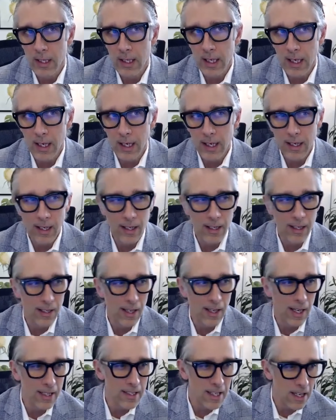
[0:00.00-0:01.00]

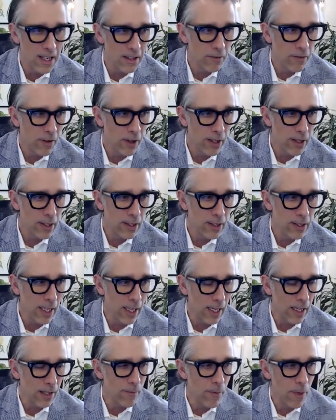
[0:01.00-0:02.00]
identifying.
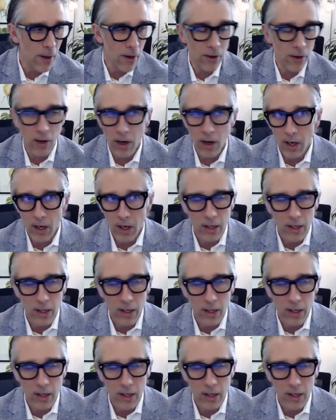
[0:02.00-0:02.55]
There are